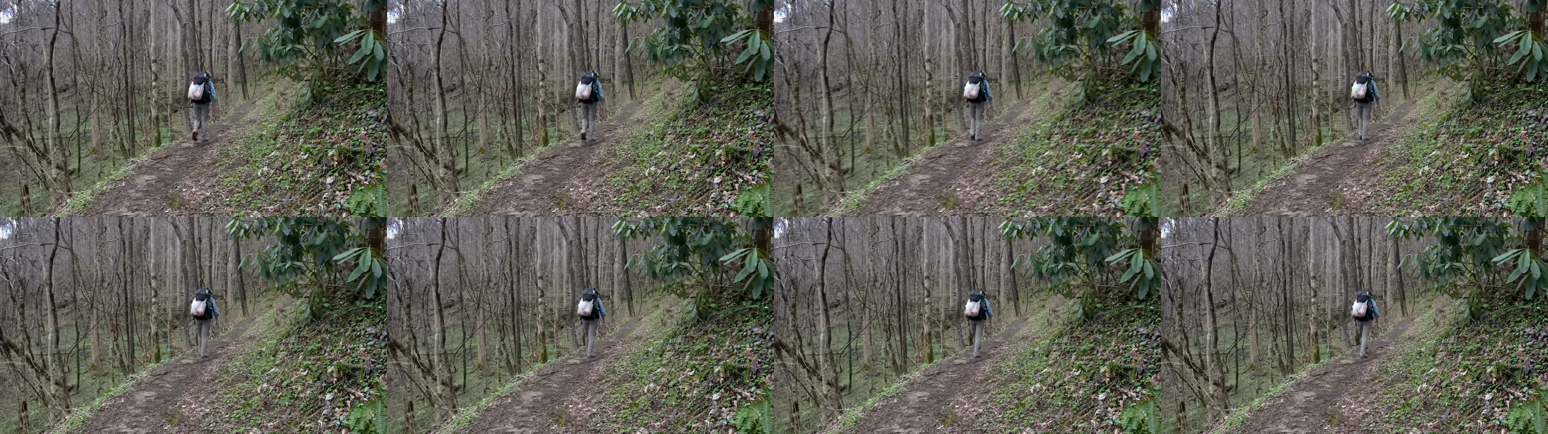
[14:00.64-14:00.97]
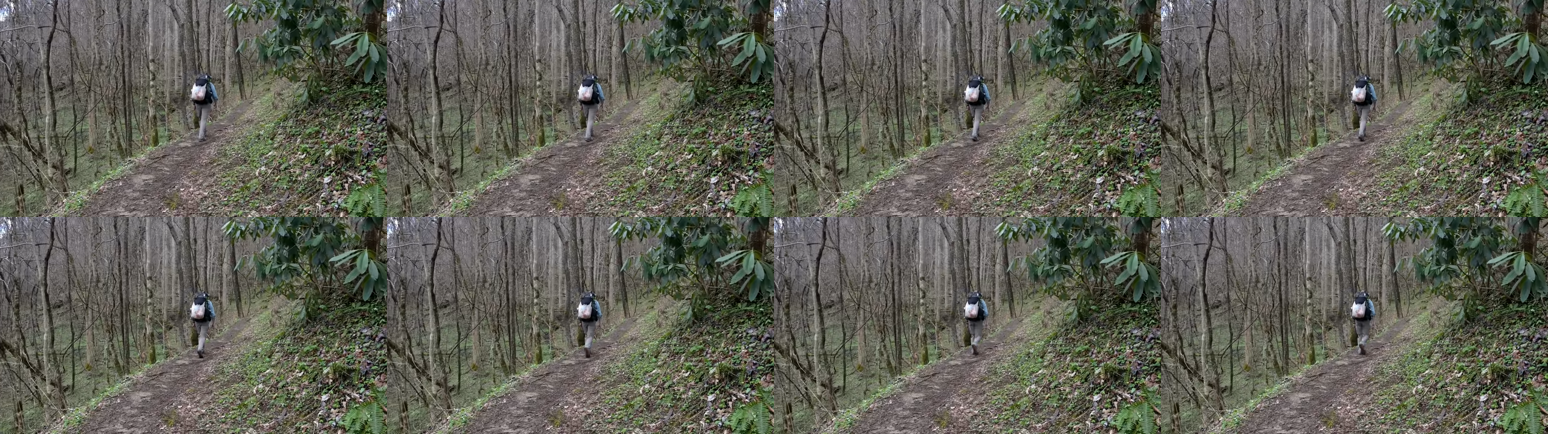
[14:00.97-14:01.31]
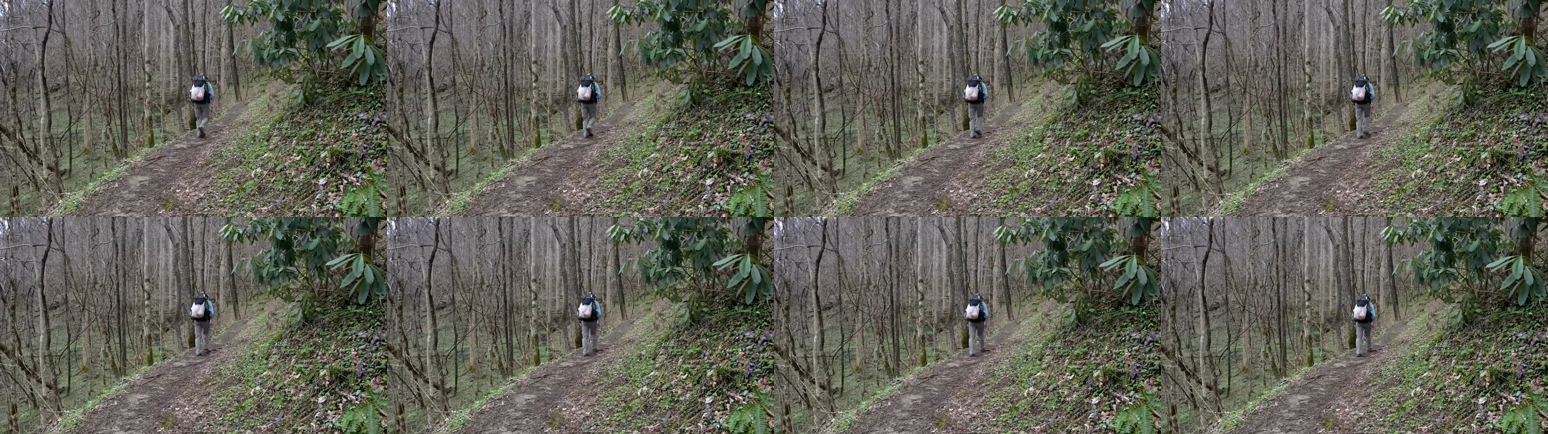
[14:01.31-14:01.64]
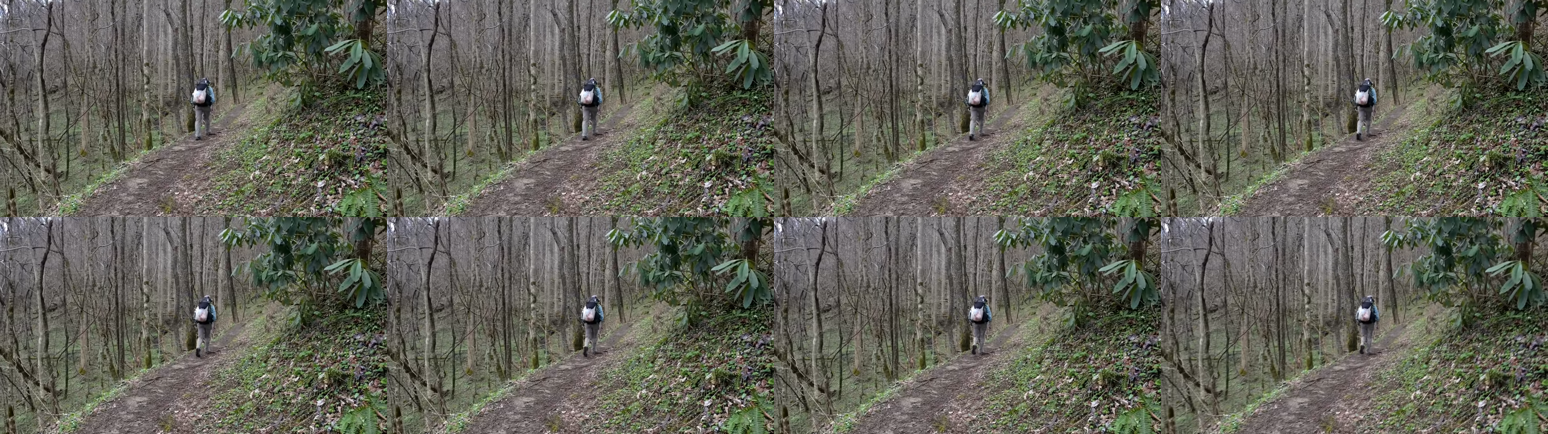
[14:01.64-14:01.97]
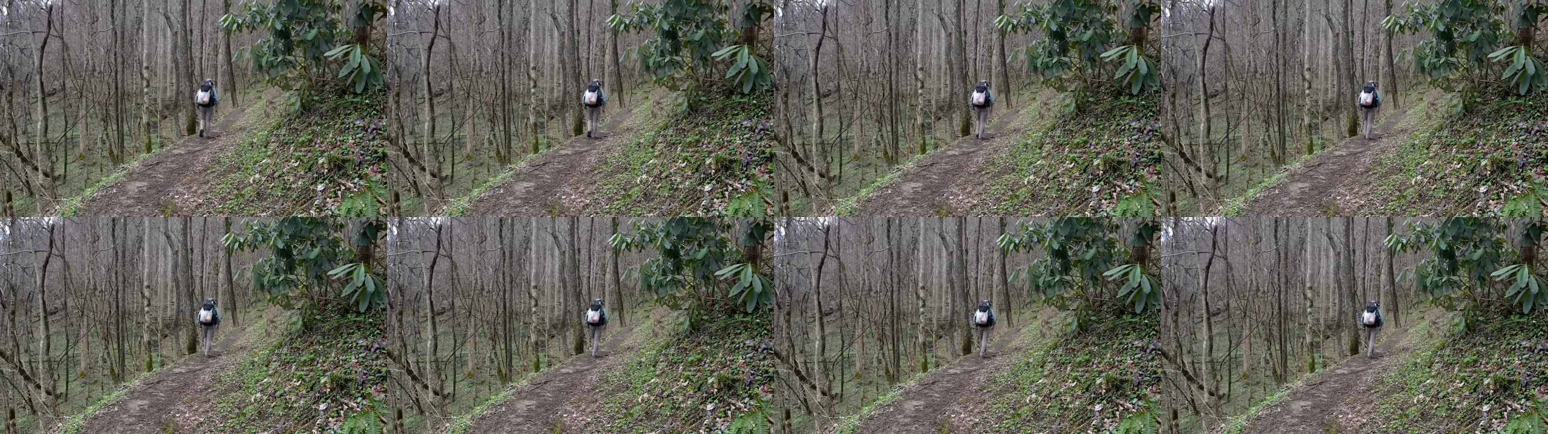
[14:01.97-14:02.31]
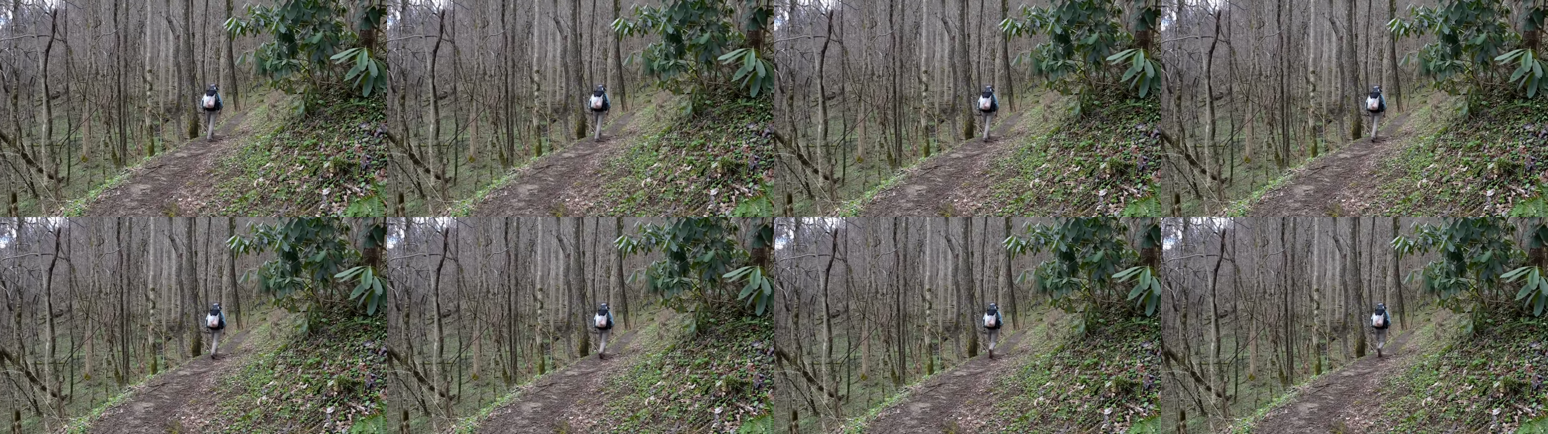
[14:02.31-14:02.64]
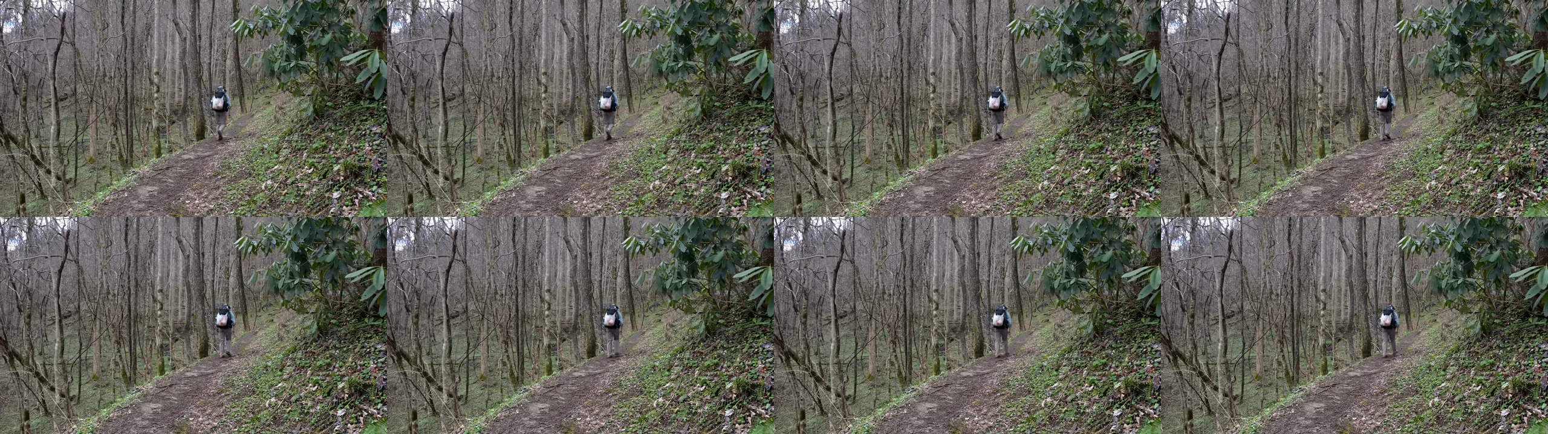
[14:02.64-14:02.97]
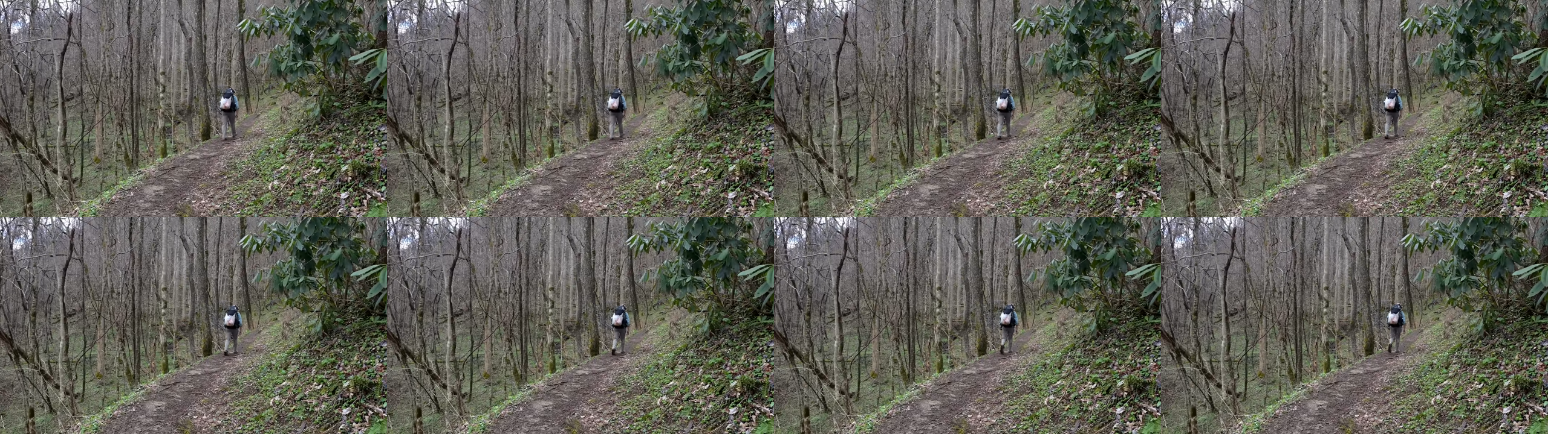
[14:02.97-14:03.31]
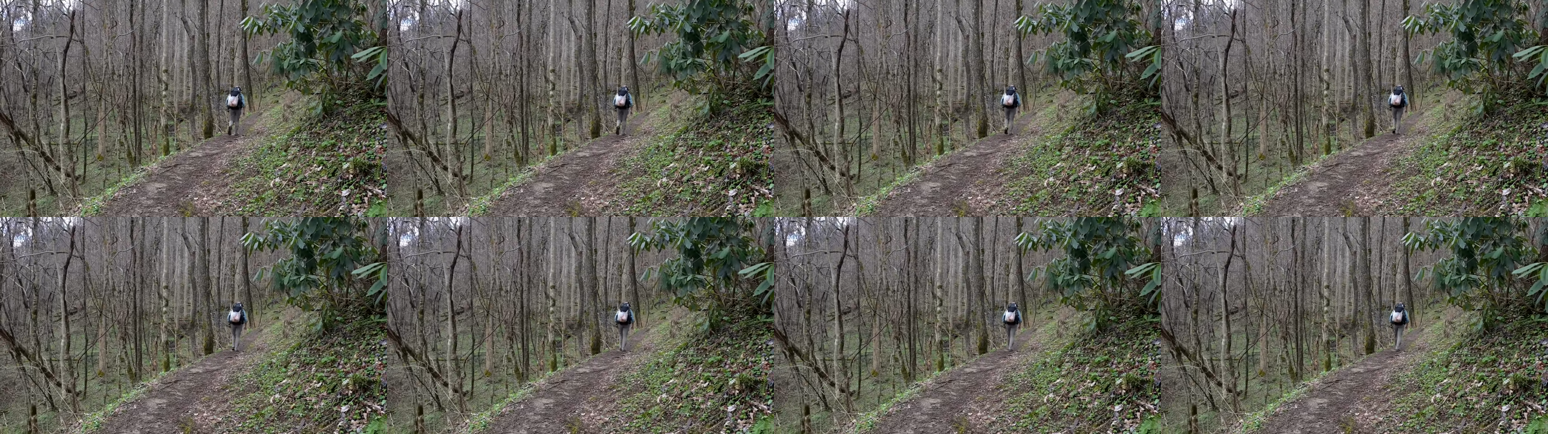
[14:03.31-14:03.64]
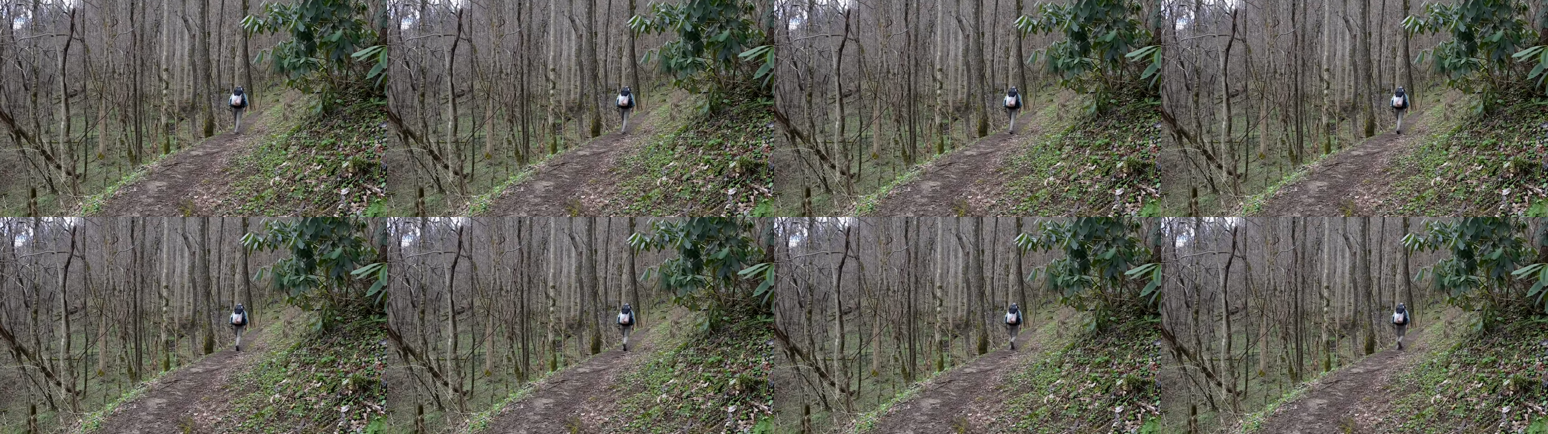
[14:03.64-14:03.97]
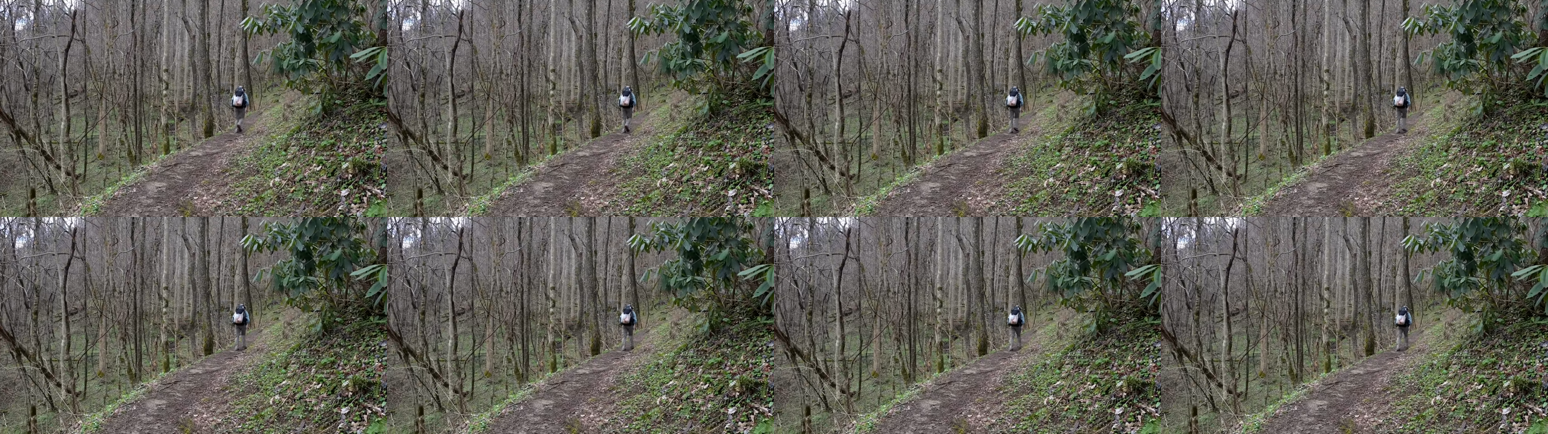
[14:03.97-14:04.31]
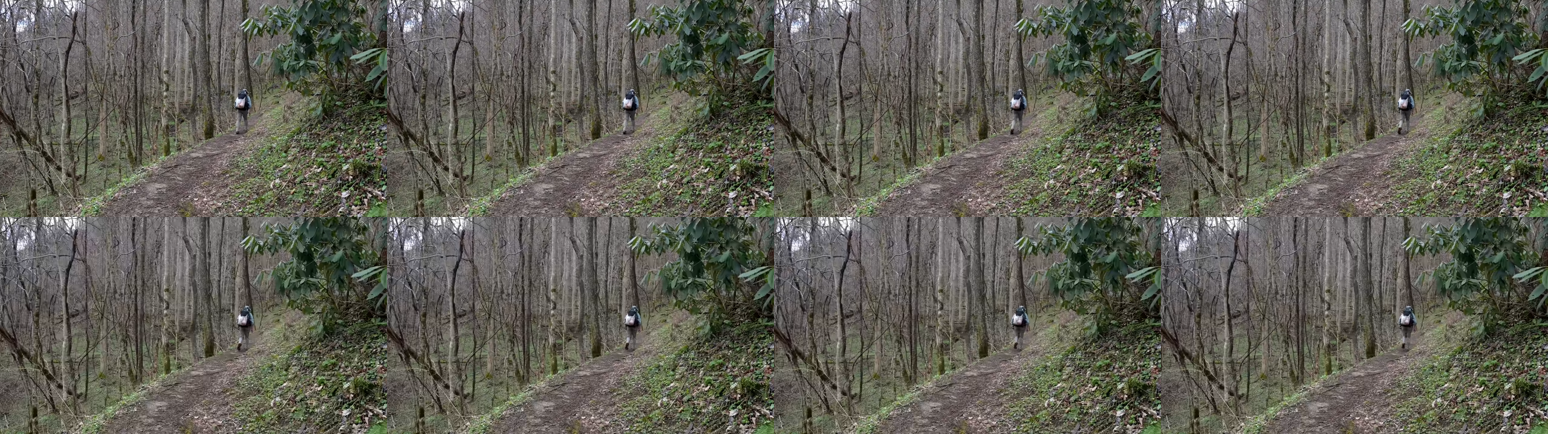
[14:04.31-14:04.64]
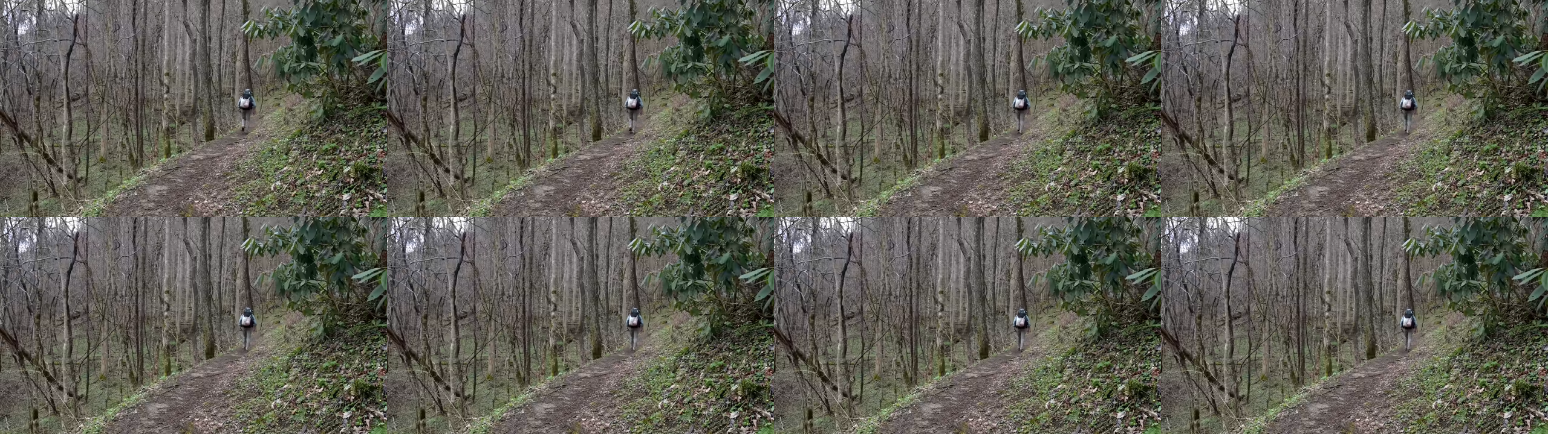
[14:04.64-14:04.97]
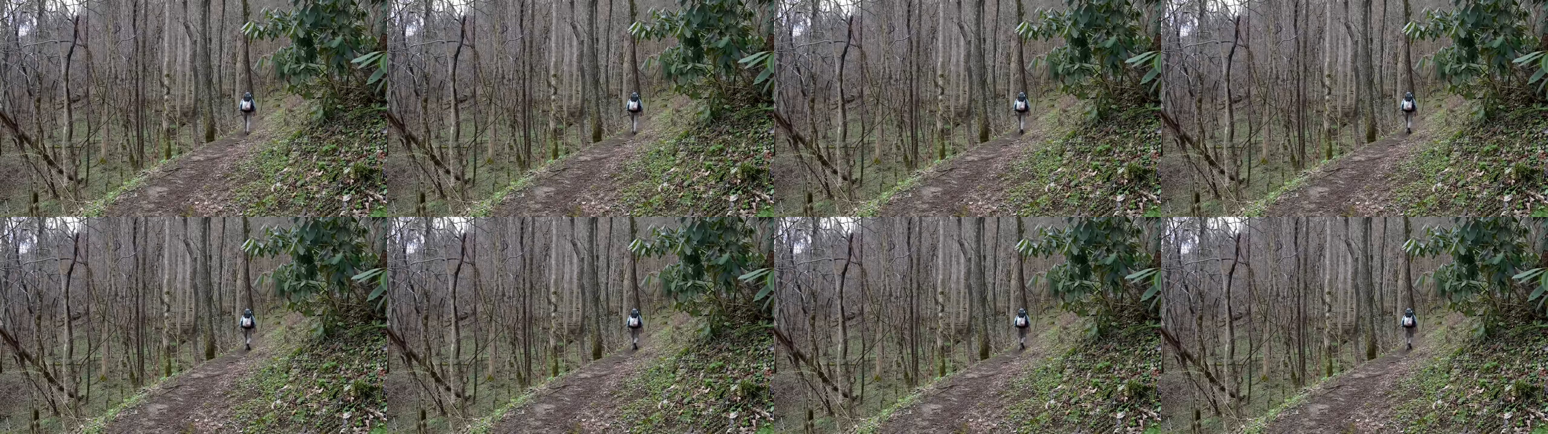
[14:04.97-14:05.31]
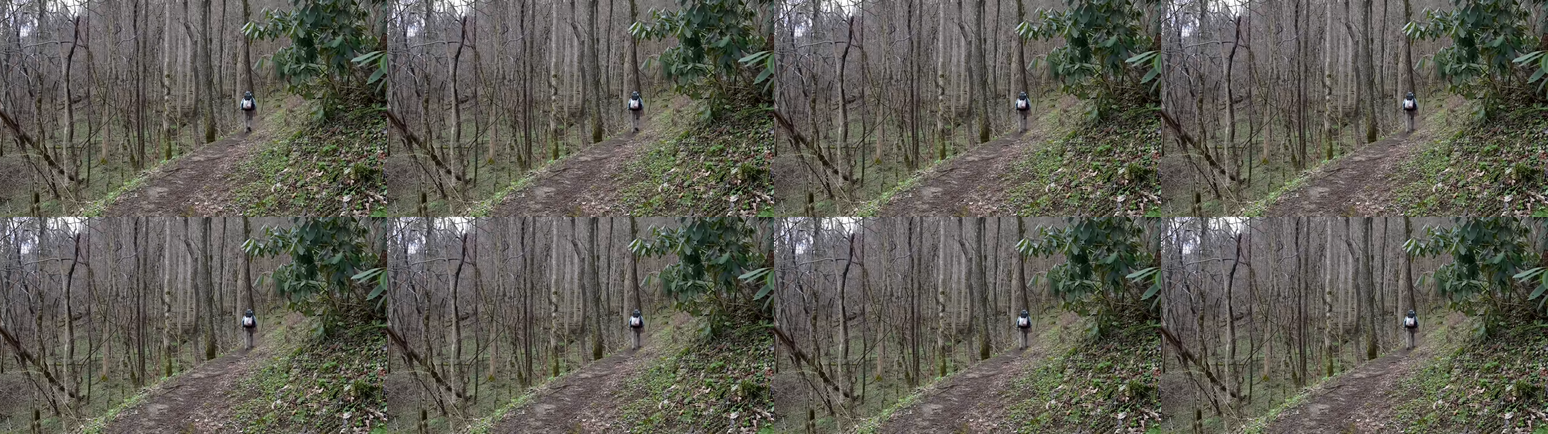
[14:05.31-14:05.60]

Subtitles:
No face is visible, so there are no lips to read.